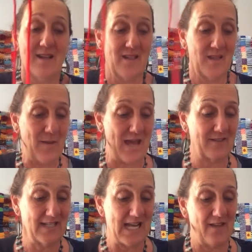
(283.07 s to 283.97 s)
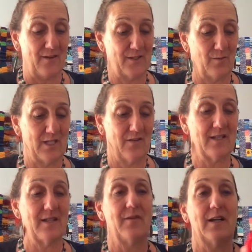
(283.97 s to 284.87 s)
the panel together. So when you get
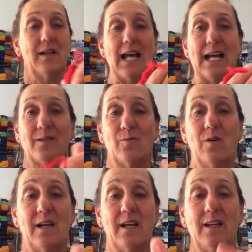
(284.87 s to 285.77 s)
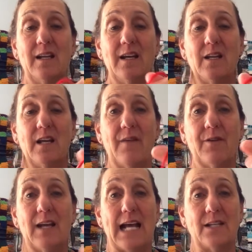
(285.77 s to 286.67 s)
to the very last one, you have
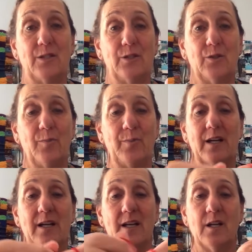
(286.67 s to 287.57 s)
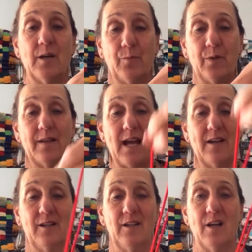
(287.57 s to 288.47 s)
your last loop. You're going to bring
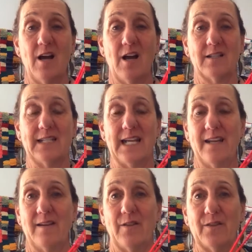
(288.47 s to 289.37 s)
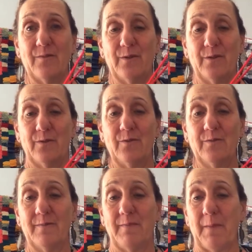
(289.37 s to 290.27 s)
that long tail through.